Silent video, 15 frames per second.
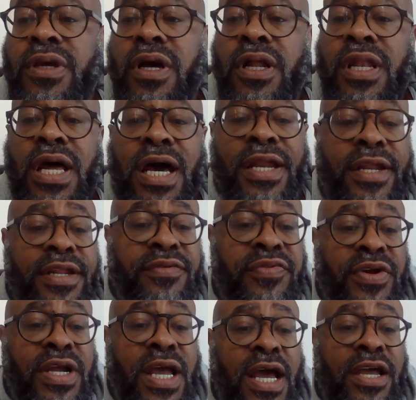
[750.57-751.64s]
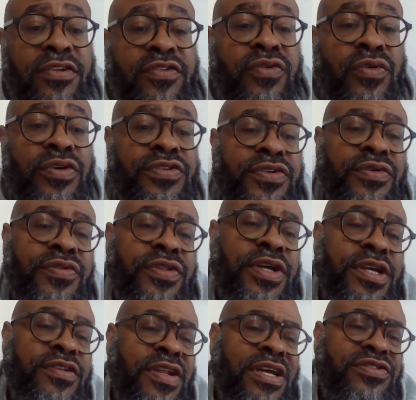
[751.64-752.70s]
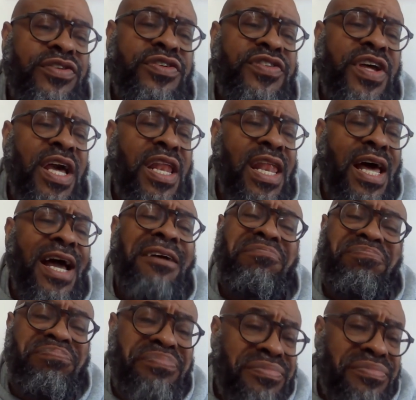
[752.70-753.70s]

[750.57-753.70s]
a lot of different guys doing certain things. And I shouldn't say a lot,